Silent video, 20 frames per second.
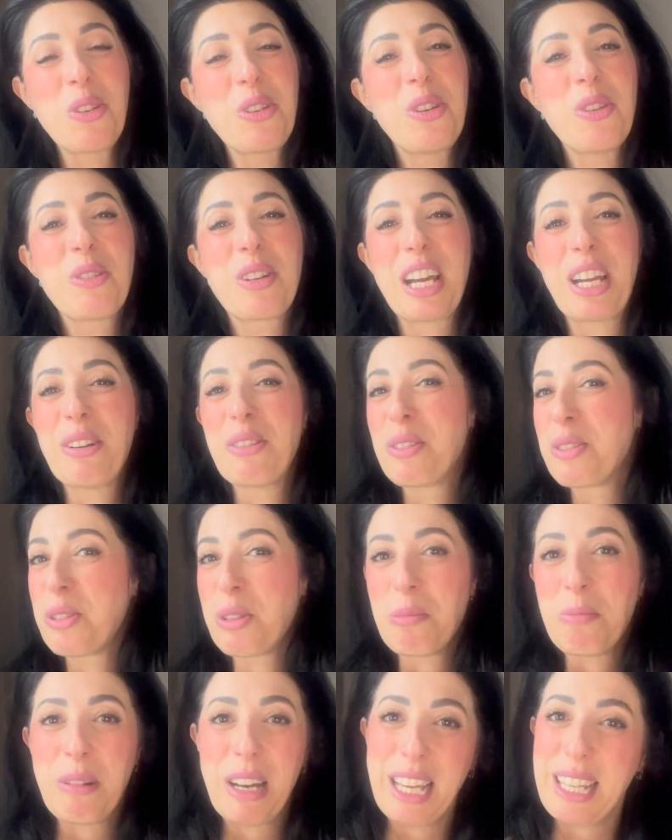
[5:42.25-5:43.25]
You can
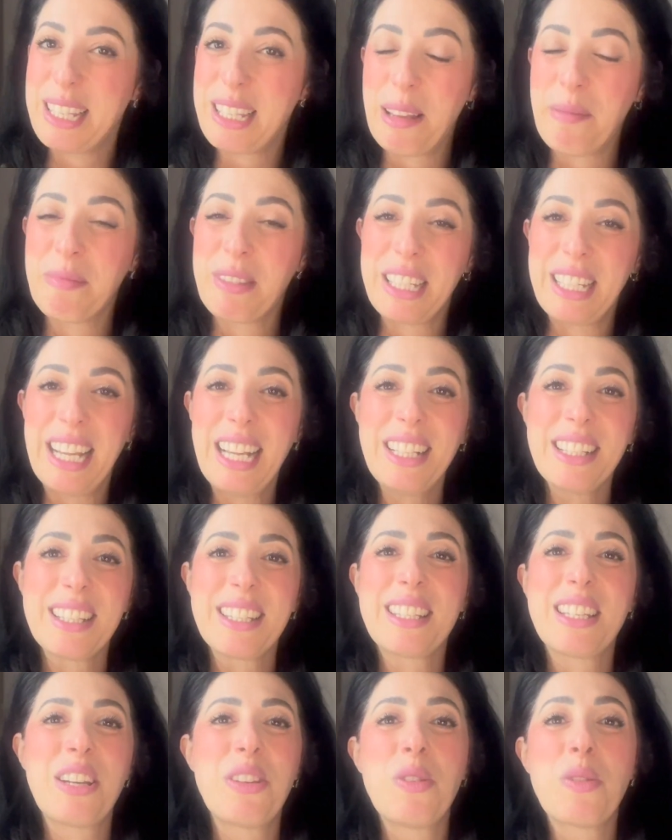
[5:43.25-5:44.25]
also play something
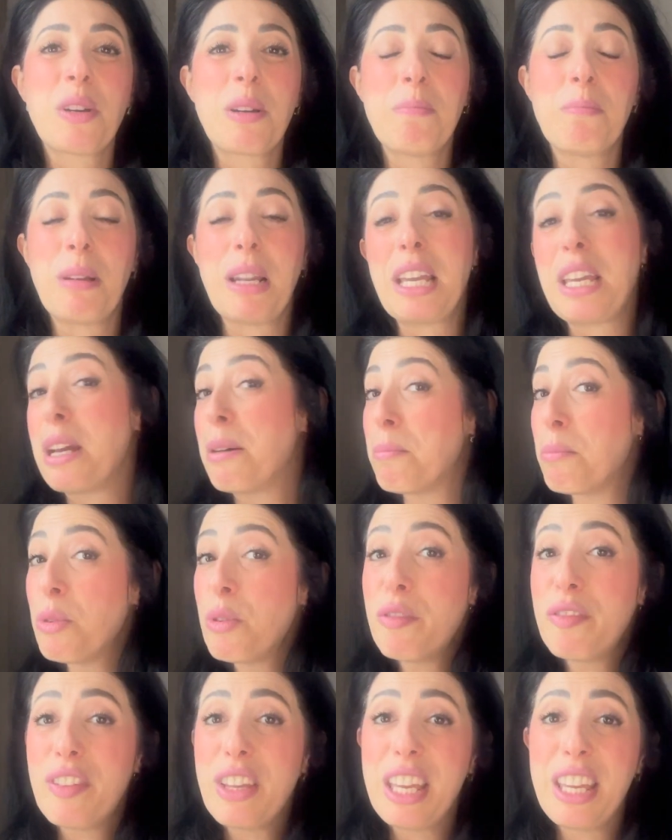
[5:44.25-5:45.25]
else. You can play a
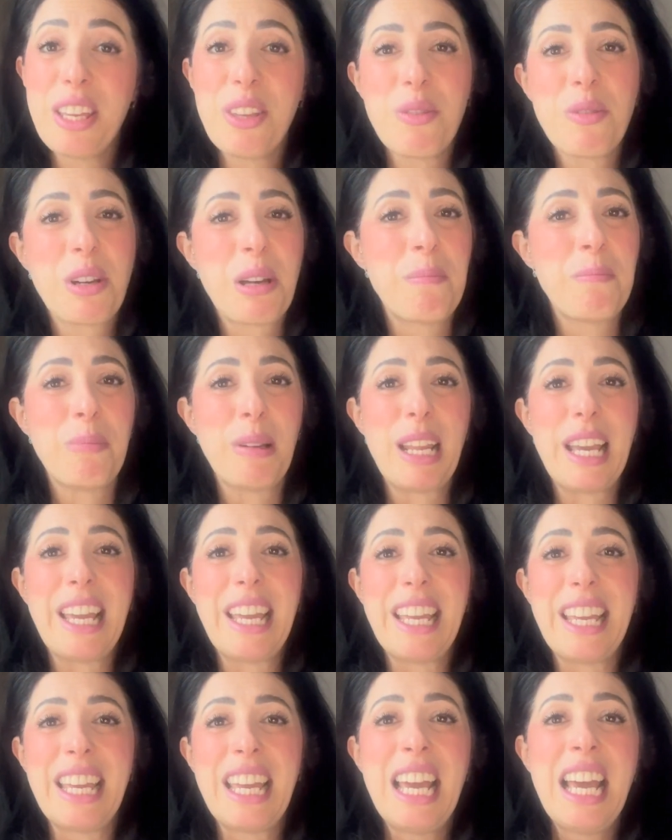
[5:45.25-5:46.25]
movie, you can
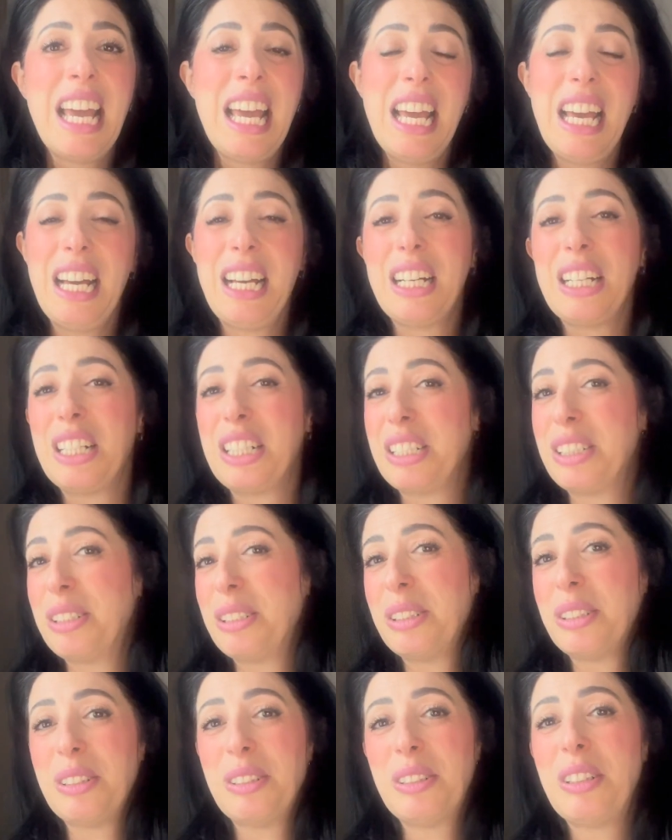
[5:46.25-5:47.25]
play
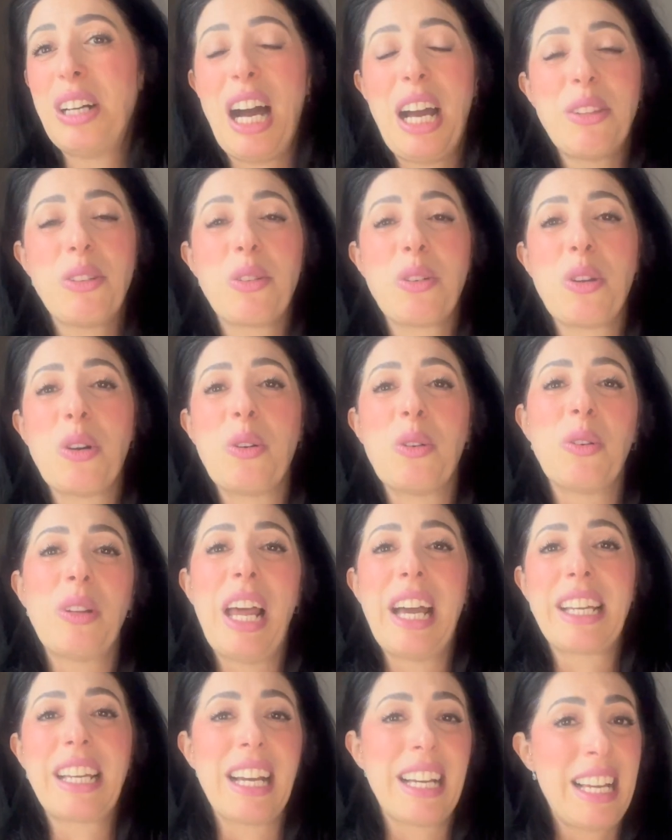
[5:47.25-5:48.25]
I don't know,
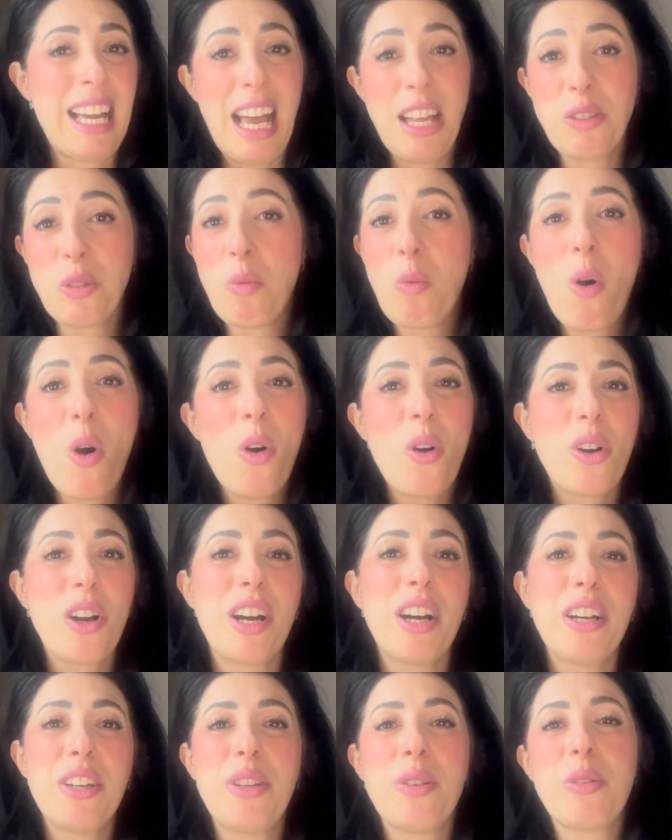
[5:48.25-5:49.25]
like a catwalk,
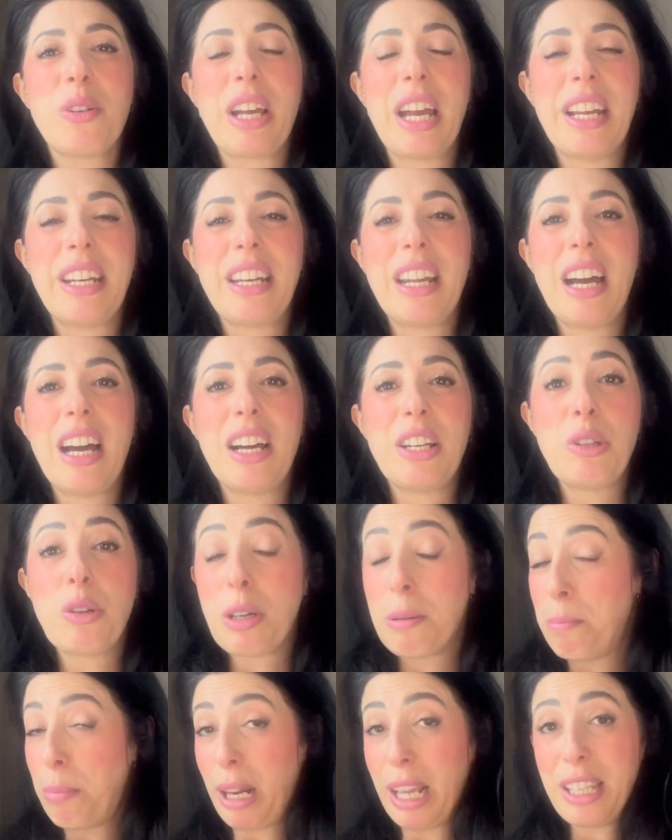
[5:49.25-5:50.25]
you
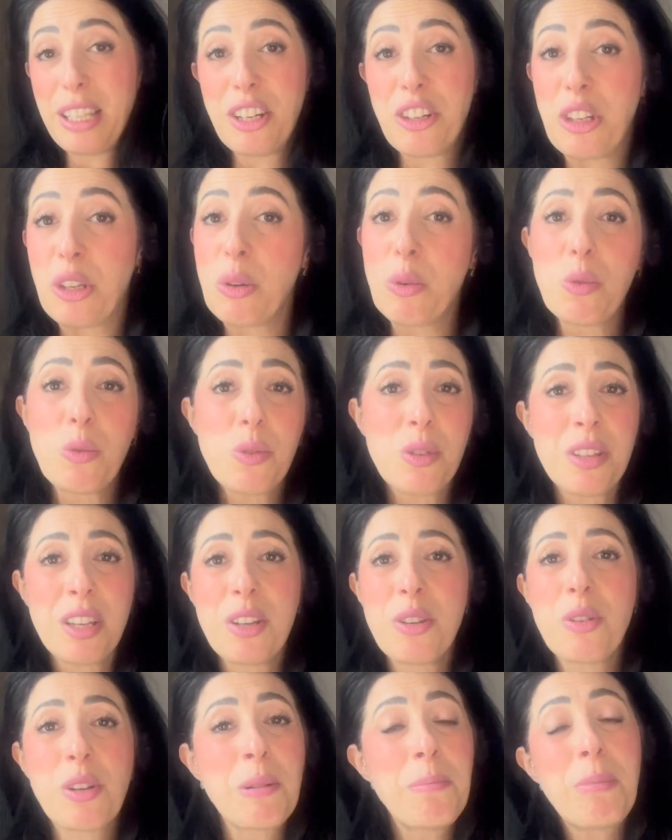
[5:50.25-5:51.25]
can play the news,
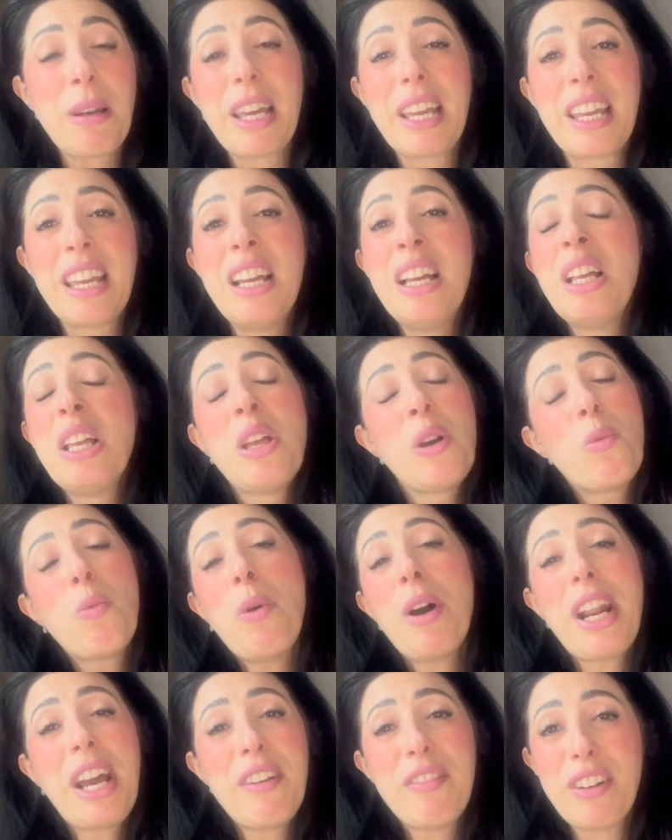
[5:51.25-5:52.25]
you can play
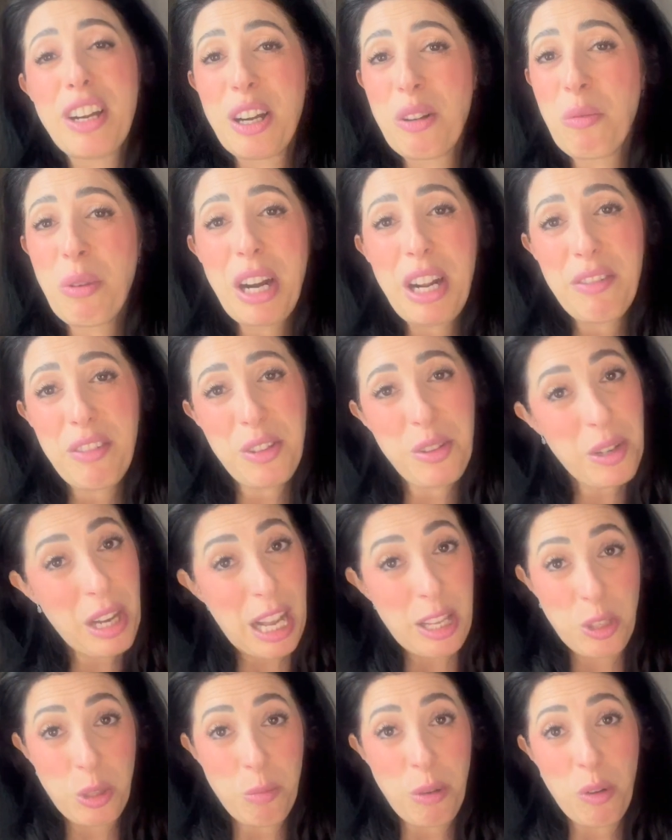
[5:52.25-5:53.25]
whatever your
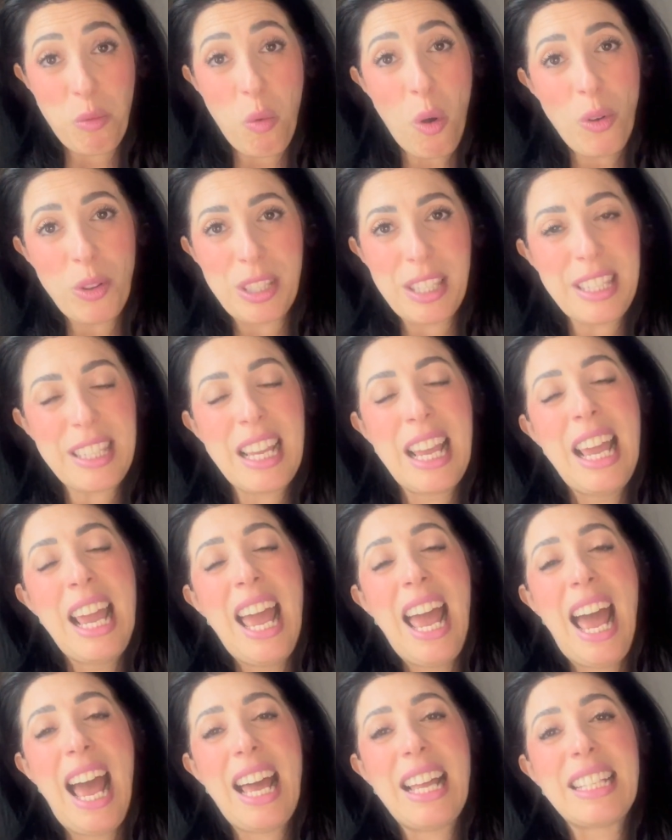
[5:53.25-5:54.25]
customer wants.
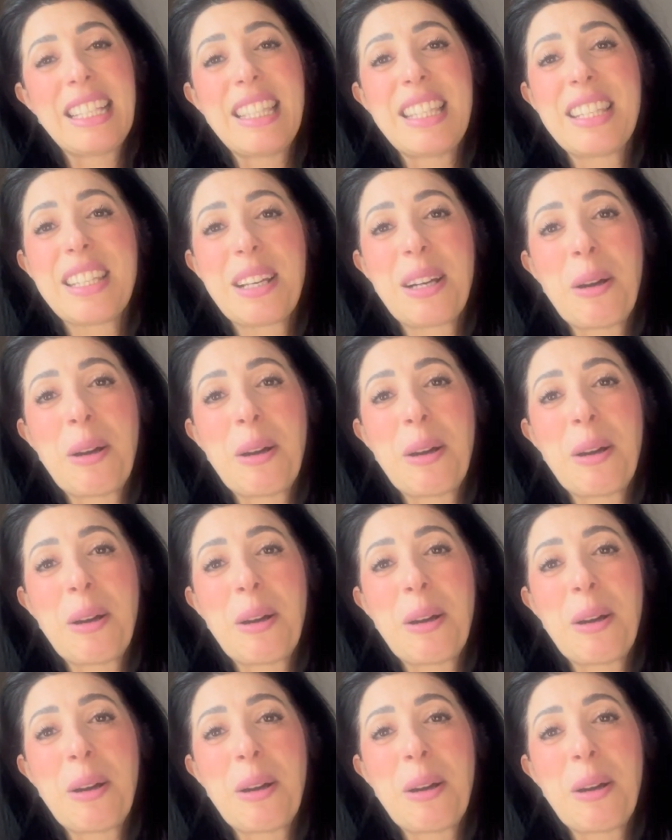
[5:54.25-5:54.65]
And